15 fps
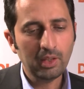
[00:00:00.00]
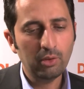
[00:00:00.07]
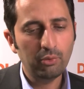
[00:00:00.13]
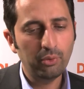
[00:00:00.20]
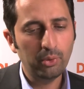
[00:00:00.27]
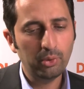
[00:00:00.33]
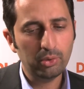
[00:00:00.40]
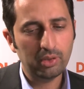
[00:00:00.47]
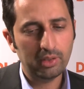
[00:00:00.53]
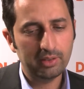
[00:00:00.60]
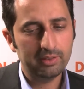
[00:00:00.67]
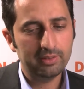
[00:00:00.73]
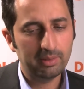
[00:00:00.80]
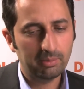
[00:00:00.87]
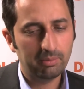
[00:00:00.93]
Fourth, and
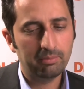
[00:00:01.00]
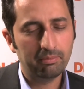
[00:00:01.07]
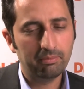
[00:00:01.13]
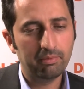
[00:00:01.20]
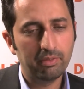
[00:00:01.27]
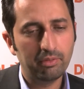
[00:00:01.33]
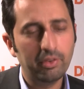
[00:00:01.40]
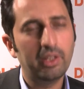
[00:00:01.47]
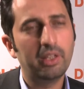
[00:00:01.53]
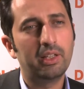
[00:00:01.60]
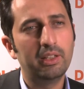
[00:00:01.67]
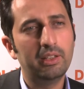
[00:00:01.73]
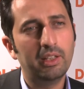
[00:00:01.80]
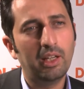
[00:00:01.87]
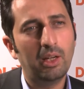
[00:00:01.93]
it's a very
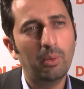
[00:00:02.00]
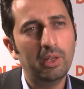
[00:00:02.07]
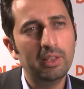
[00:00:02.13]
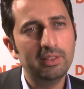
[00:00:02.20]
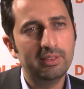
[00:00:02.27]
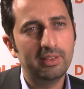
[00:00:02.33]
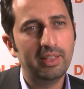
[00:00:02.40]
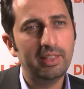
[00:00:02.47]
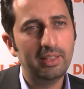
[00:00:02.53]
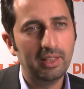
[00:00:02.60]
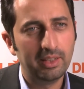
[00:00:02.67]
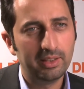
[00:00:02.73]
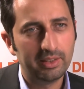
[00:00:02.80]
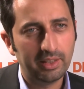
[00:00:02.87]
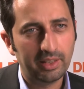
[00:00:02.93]
critical one, is the
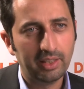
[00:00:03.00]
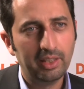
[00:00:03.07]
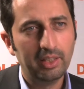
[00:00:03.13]
e-learning